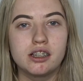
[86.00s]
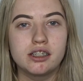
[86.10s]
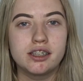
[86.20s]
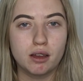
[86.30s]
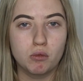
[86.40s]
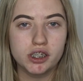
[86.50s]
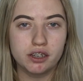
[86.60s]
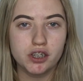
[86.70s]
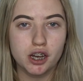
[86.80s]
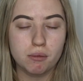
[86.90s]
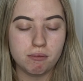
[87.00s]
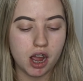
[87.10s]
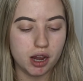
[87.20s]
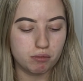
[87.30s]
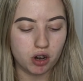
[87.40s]
So then once I've done
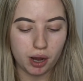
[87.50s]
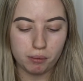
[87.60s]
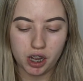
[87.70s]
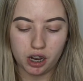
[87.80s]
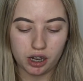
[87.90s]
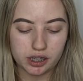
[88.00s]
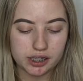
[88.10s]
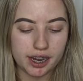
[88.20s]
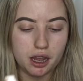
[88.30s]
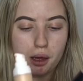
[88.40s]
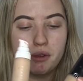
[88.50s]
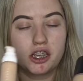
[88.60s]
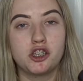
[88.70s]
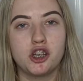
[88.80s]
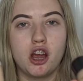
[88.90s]
my primer, I like to take a
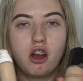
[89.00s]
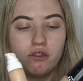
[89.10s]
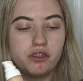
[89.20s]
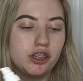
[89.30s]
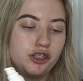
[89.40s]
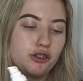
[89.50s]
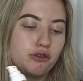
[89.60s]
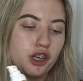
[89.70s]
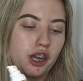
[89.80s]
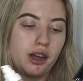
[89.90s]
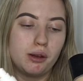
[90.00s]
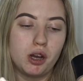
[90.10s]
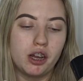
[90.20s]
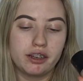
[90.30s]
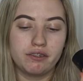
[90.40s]
mixture of the Giorgio
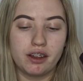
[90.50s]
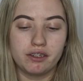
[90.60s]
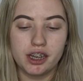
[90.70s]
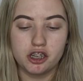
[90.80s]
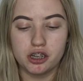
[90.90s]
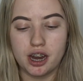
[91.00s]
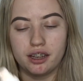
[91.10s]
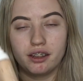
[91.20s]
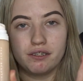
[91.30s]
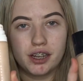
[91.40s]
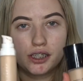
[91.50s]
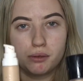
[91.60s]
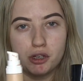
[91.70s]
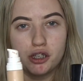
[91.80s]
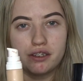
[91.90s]
Armani foundation and the
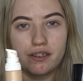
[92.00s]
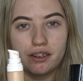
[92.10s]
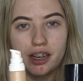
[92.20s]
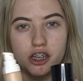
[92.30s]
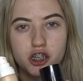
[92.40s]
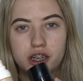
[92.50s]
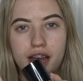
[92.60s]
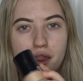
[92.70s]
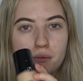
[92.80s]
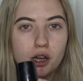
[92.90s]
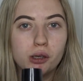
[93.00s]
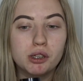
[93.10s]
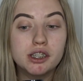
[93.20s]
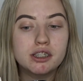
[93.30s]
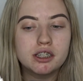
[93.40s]
Fenty Beauty foundation at the
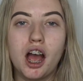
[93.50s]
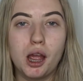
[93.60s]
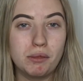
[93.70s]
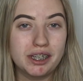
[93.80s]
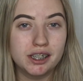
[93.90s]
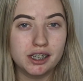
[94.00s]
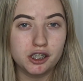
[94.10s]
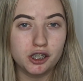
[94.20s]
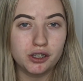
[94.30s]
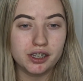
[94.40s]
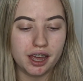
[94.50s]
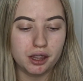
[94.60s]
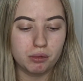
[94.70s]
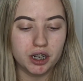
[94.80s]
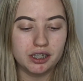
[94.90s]
moment. I mix these two
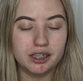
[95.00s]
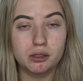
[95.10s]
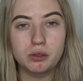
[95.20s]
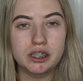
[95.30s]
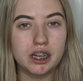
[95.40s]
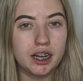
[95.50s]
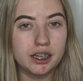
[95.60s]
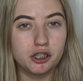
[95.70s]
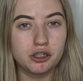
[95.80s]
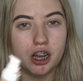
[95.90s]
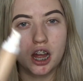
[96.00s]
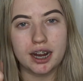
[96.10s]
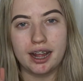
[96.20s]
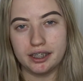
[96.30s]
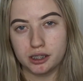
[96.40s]
together because this one's slightly too
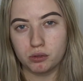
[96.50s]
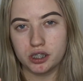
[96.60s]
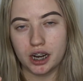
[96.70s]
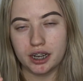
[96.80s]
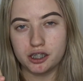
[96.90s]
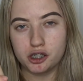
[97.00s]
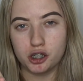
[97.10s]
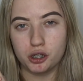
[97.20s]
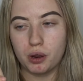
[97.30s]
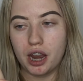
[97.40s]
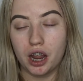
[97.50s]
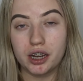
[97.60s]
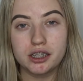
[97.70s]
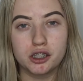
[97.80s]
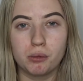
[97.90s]
dark and this one's slightly too
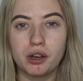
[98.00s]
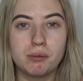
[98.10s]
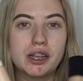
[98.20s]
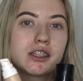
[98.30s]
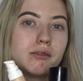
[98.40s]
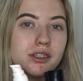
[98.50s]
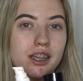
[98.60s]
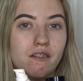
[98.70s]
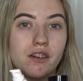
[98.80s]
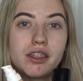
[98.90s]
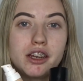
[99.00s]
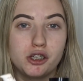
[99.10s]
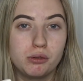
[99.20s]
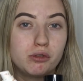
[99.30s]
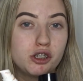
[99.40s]
light, so when I mix them together they
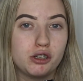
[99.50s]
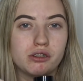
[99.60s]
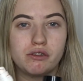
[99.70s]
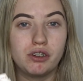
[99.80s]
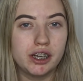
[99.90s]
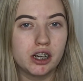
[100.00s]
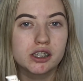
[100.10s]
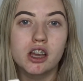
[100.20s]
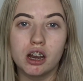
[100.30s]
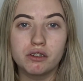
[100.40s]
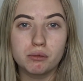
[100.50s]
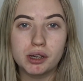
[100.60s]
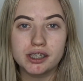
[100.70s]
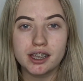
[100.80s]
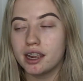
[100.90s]
do produce a really nice colour for
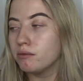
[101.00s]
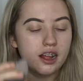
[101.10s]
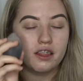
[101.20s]
my skin.